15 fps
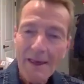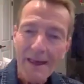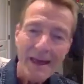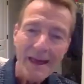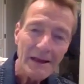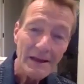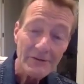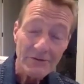
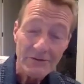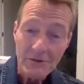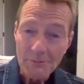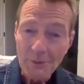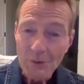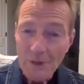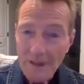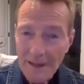And as you
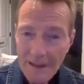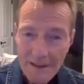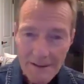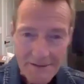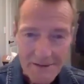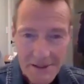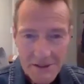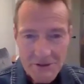pointed out
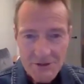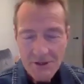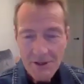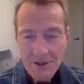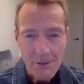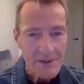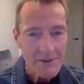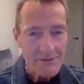in the
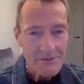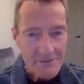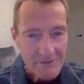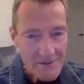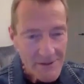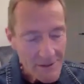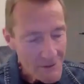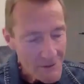intro, he's a
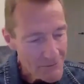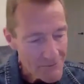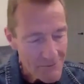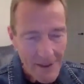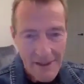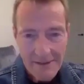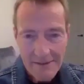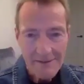skilled
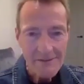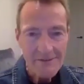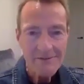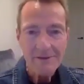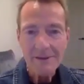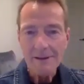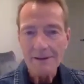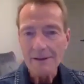writer. He's
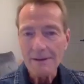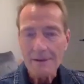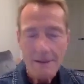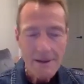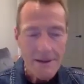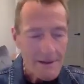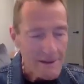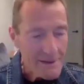done
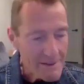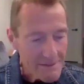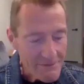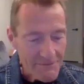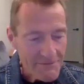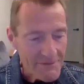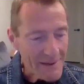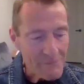9
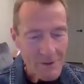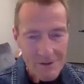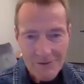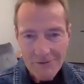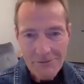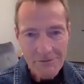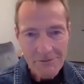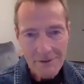
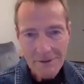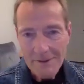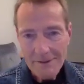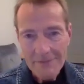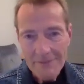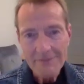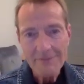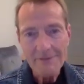fabulous
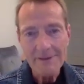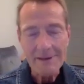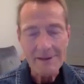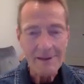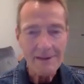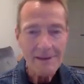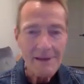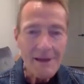thrillers.
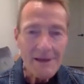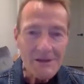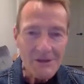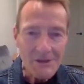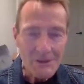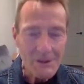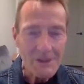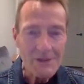I
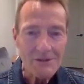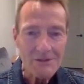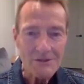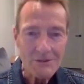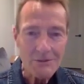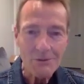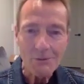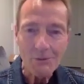knew he could
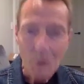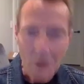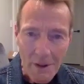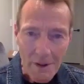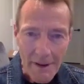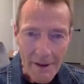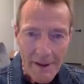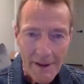do the
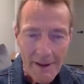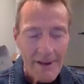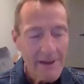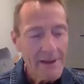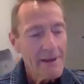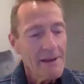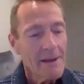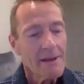work.
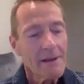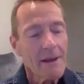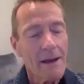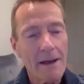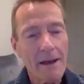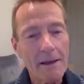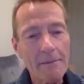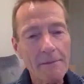
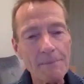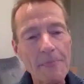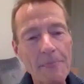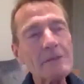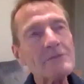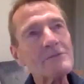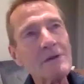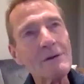
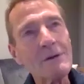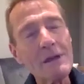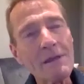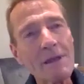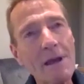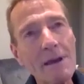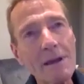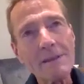So
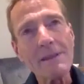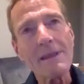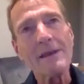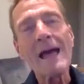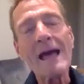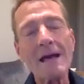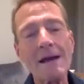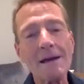
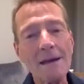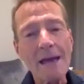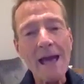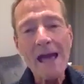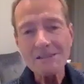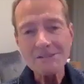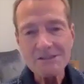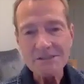I
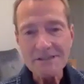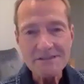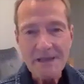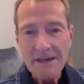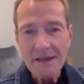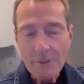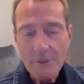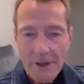hatched this
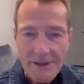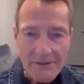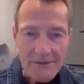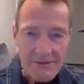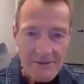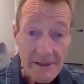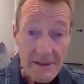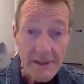harebrained
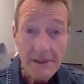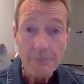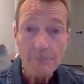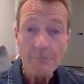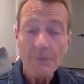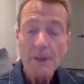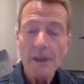scheme.